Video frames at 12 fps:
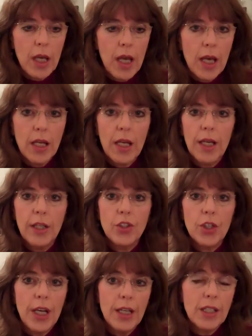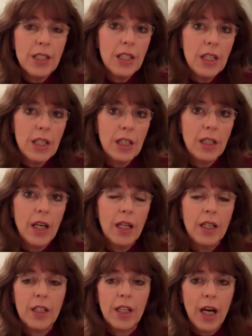At age 18
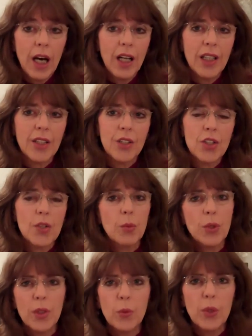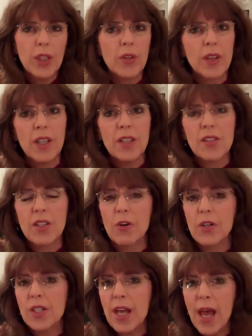and in college, some really weird things
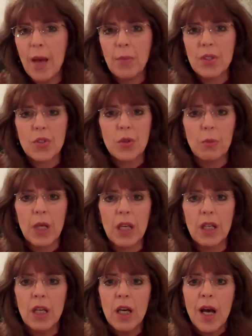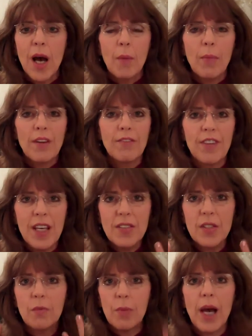started to happen to me. My
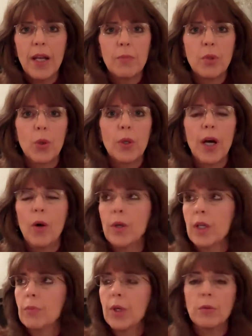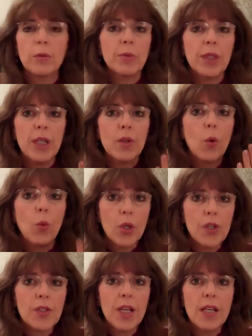face and body broke out in probably the
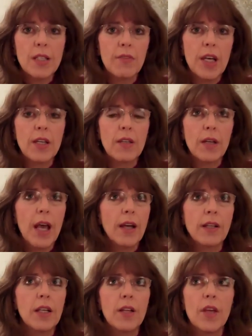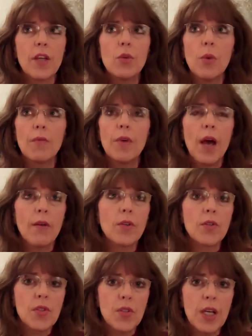worst case of acne that you have
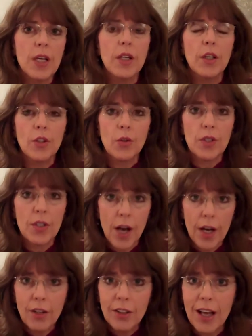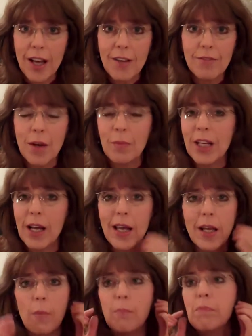ever seen in your entire life. I mean, I
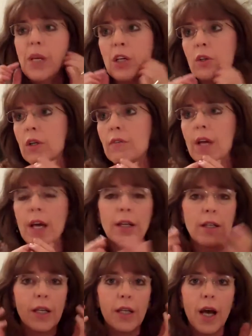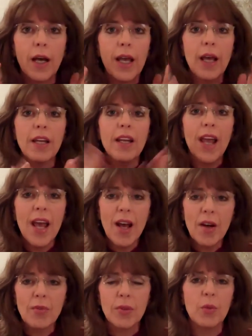had a beard of acne. I had it
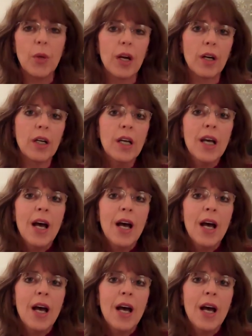everywhere.